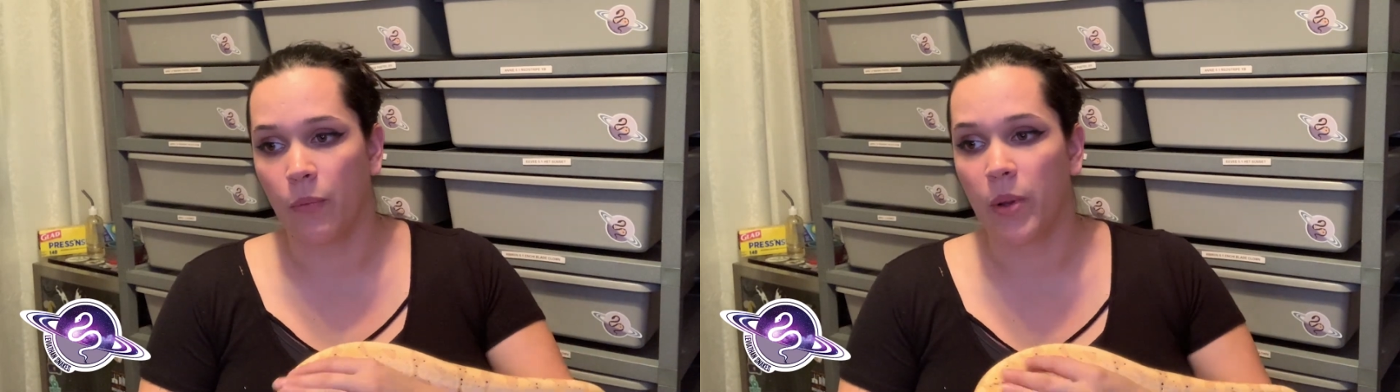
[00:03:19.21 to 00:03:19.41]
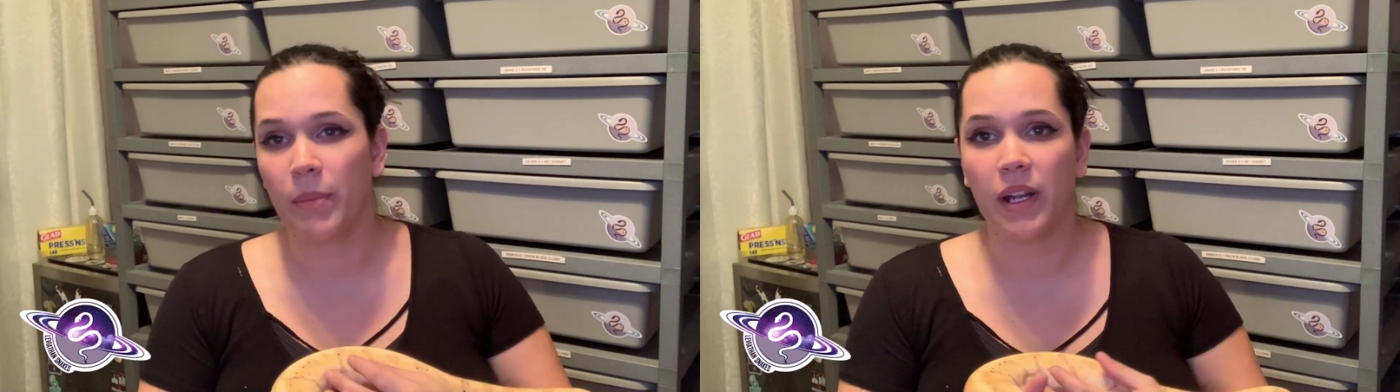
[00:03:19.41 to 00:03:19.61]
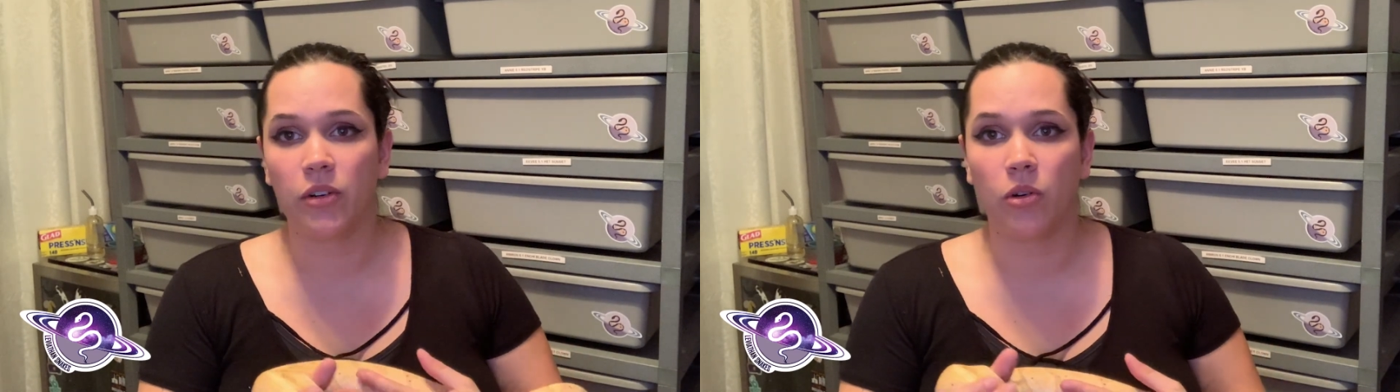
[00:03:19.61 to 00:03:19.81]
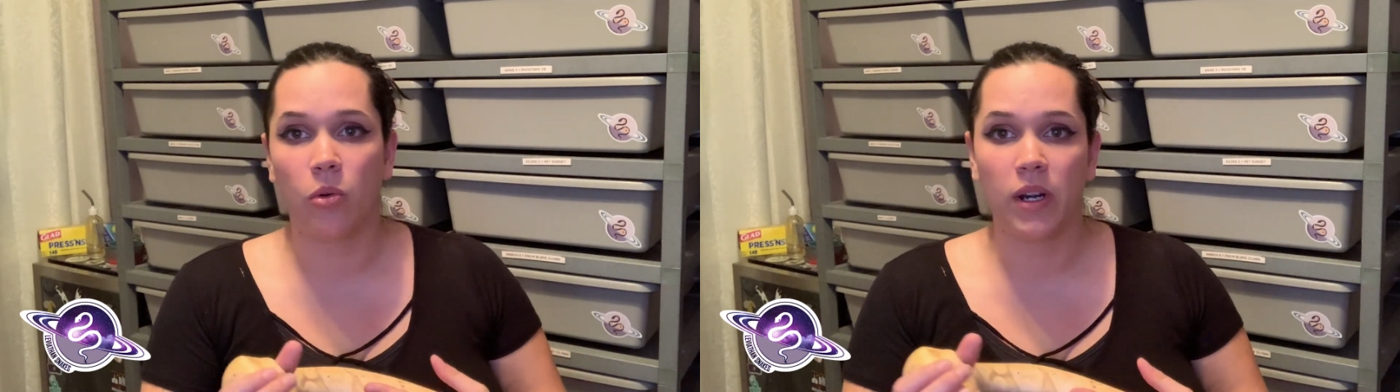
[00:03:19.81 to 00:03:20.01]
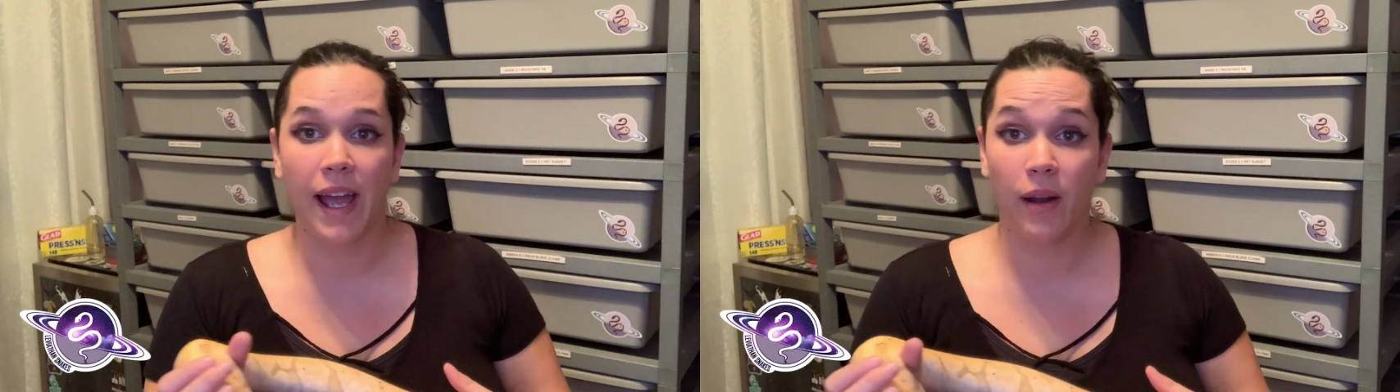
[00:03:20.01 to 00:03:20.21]
We might
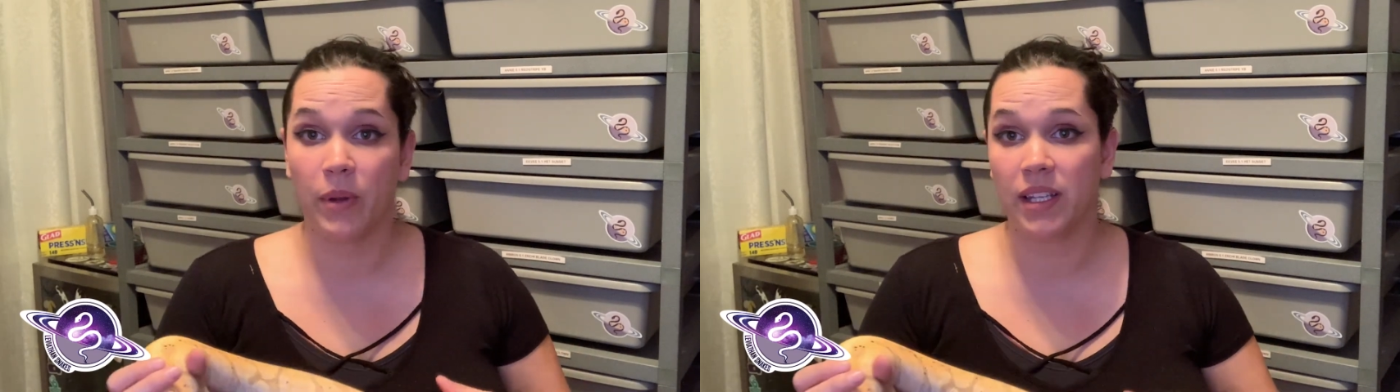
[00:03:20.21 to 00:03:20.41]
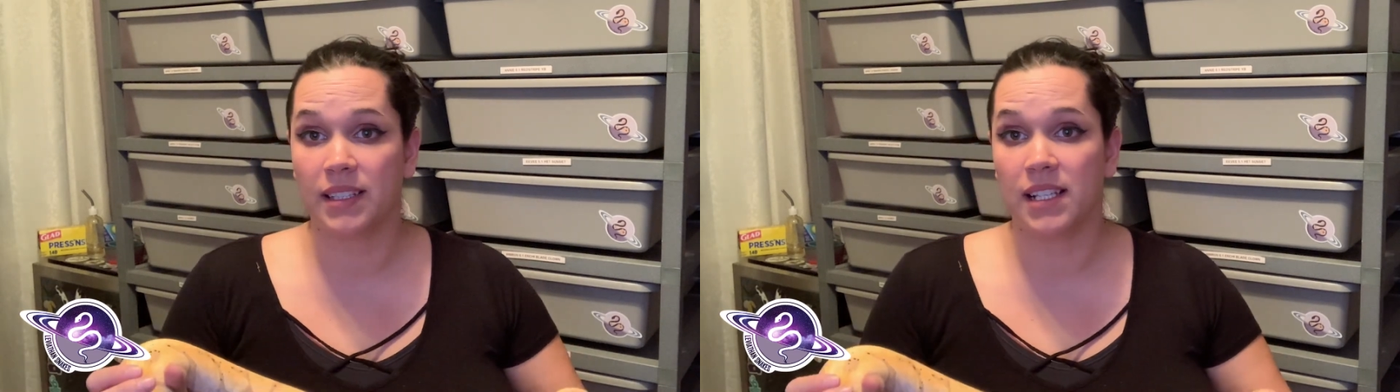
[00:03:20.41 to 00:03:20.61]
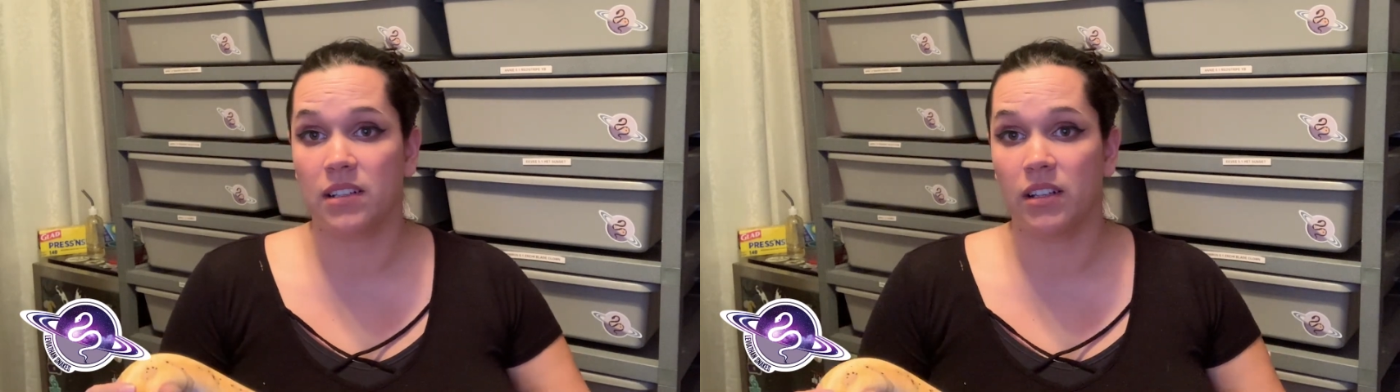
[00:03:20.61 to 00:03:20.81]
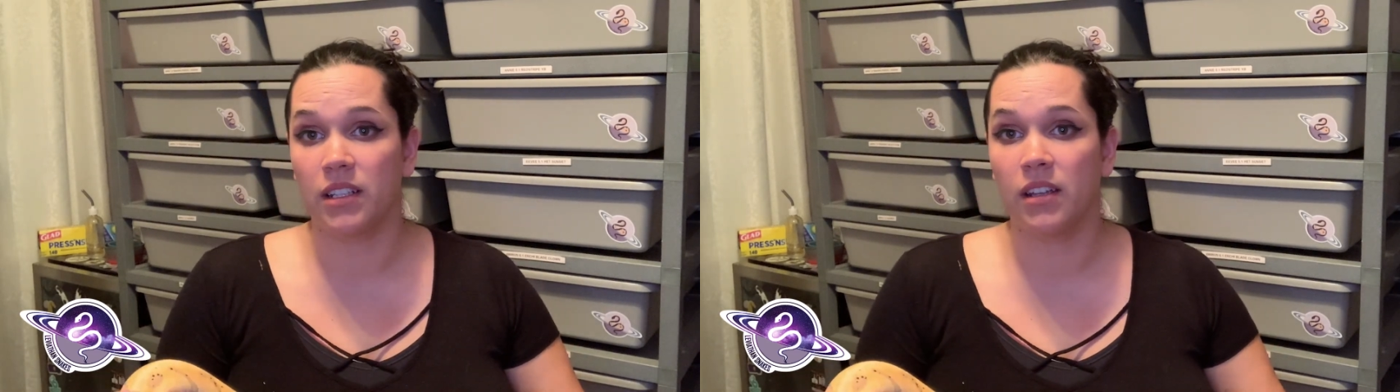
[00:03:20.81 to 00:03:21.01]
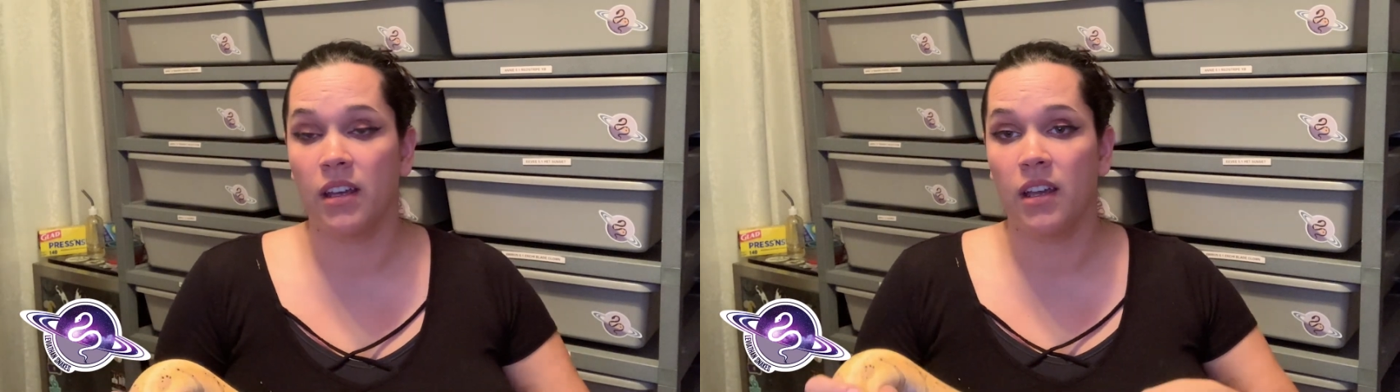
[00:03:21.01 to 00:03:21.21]
record how we get that done.